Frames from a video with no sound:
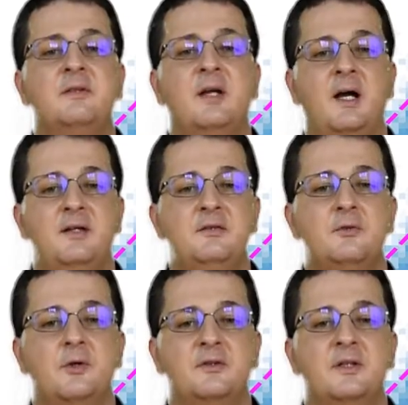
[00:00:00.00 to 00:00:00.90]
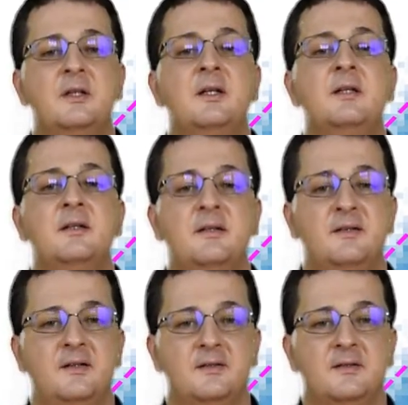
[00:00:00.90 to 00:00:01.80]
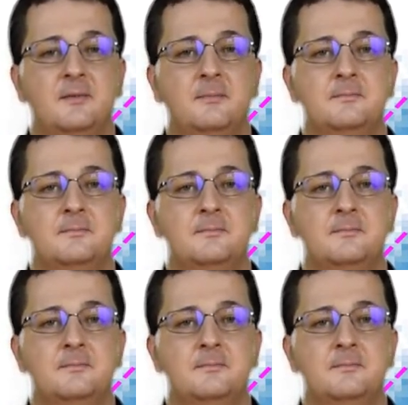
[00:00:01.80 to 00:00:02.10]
with high Sursat indices.